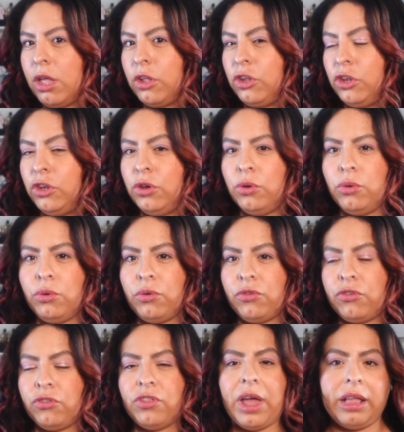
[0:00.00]

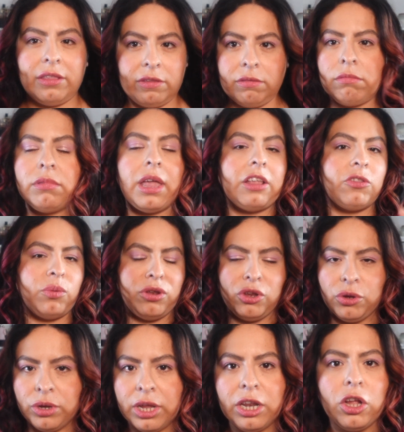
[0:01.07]
use that's when
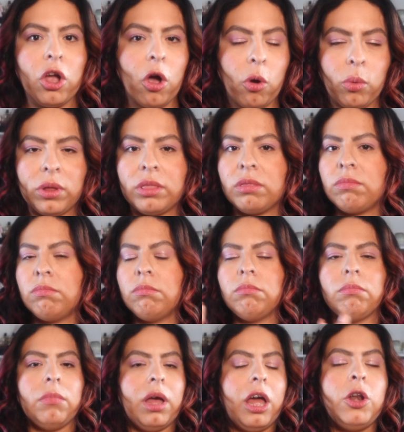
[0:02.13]
you can go with
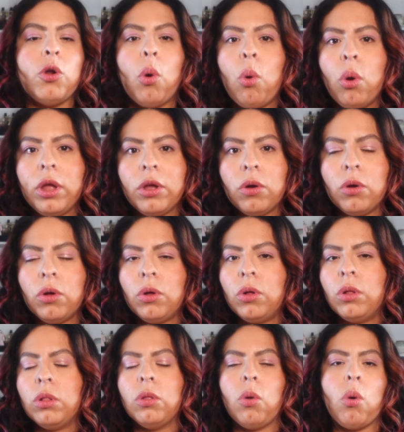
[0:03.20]
an
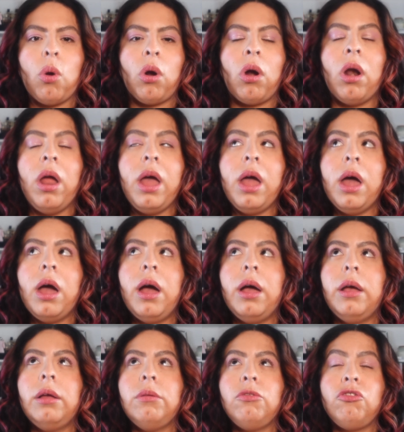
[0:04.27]
oil, or
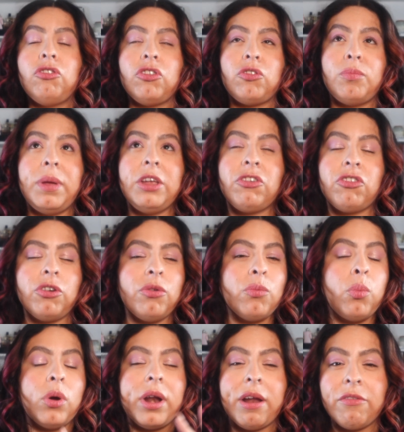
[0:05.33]
just make sure
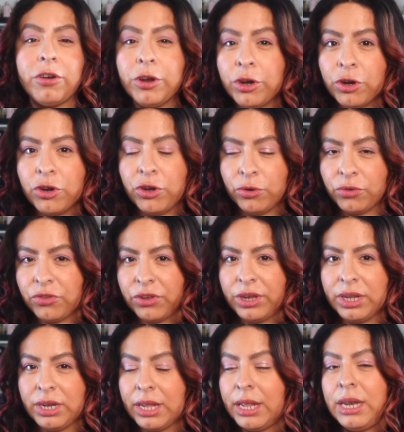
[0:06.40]
whatever you're
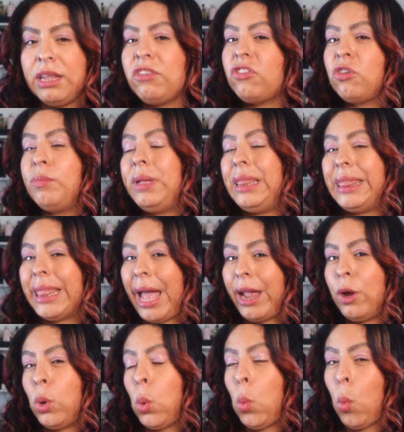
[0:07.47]
using, it needs to be
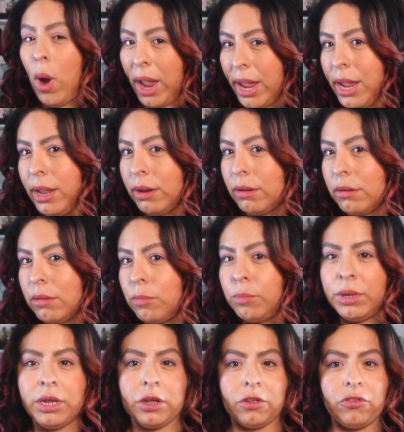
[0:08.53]
lightweight
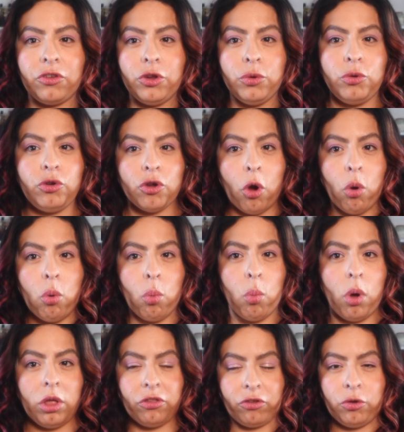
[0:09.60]
because you don't
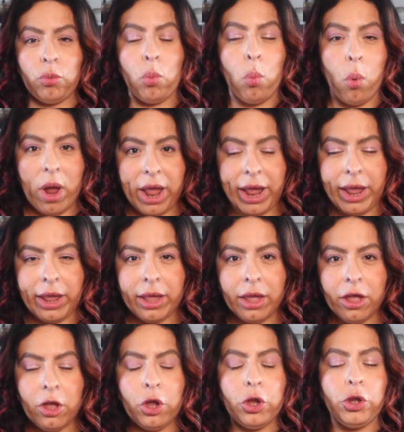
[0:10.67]
want to weigh
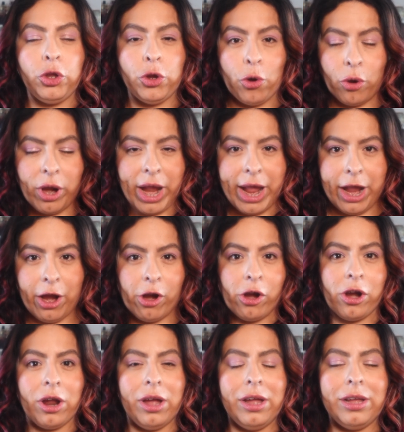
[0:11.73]
your
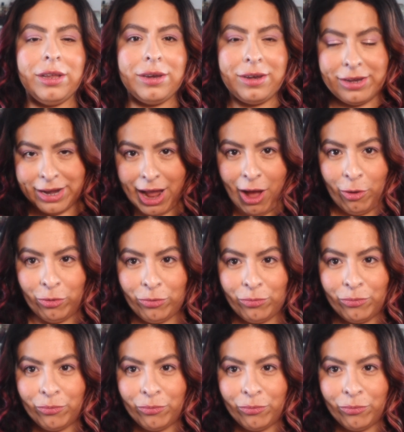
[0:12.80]
hair down.